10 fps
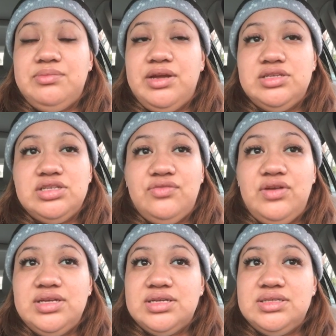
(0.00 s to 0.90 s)
My
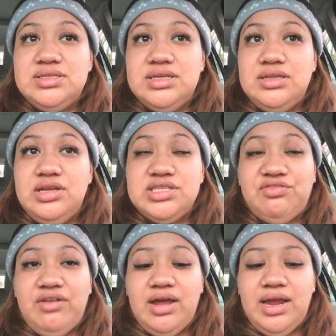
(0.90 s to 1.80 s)
cervix looks
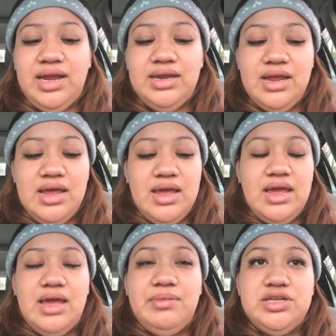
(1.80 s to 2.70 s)
fine,
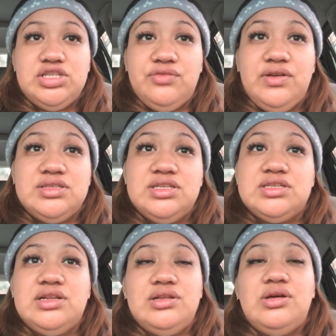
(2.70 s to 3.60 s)
and my cervix is
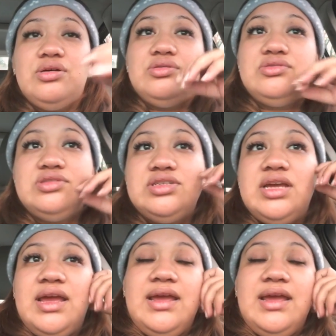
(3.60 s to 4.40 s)
closed,